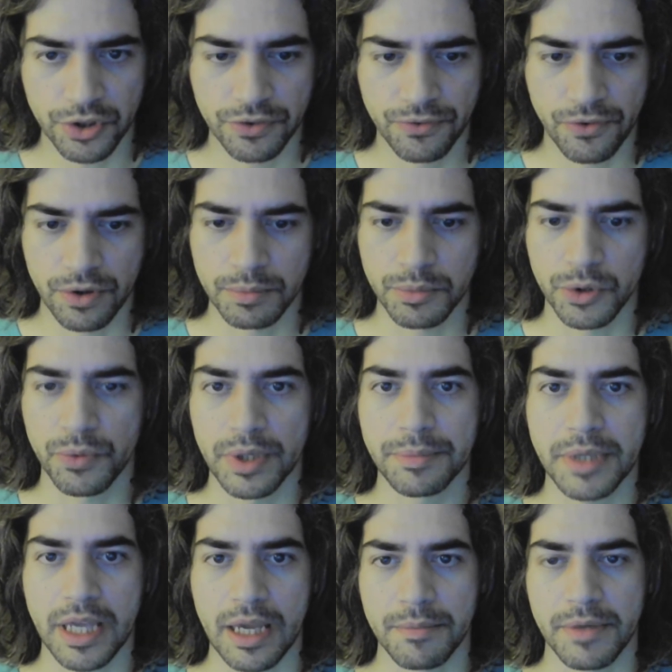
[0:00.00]
affordable
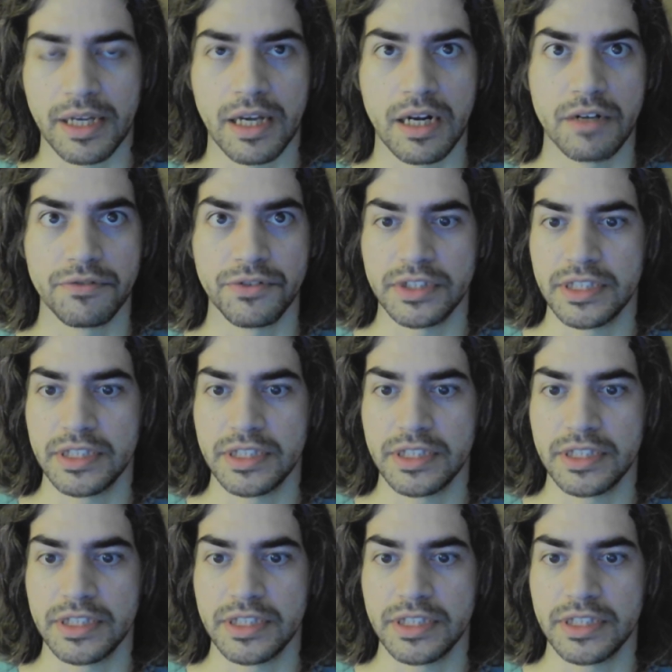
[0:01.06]
webcam I got off of